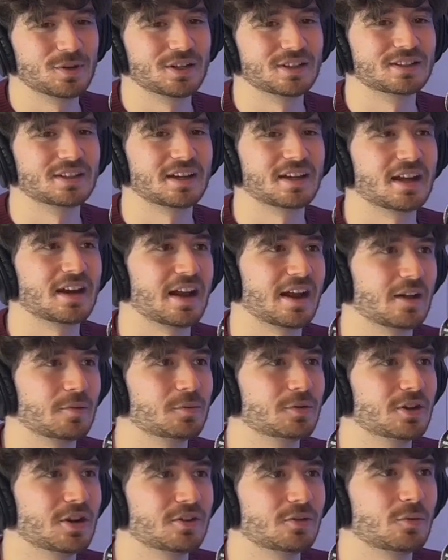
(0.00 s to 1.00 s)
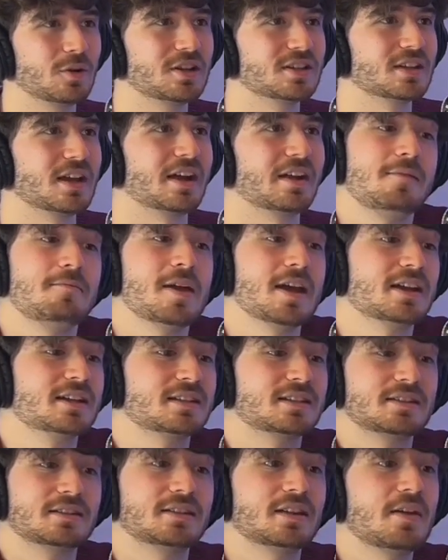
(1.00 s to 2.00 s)
but they can help you in other ways. It
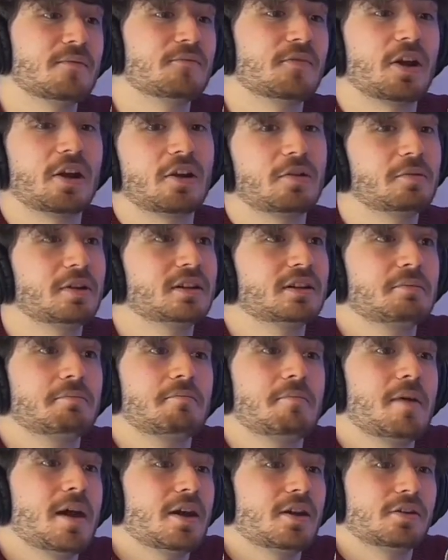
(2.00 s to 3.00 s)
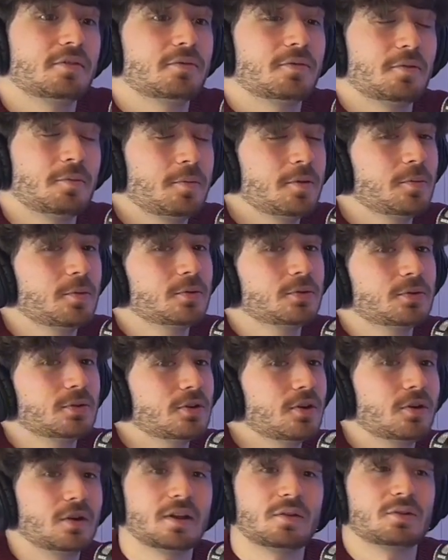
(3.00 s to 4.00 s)
makes the environment better for people to
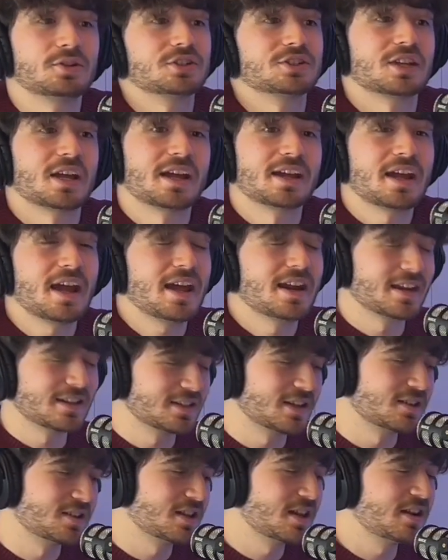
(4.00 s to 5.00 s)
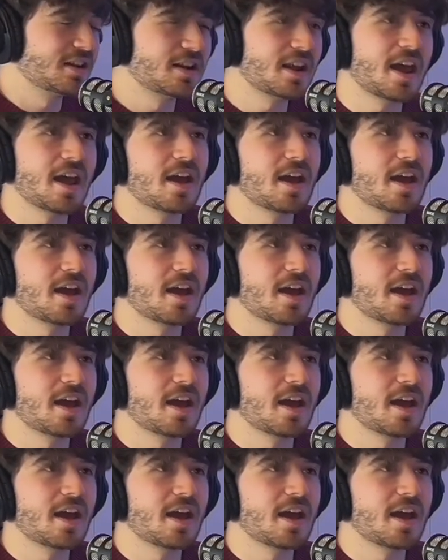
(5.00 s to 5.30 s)
learn languages. Again, as I said in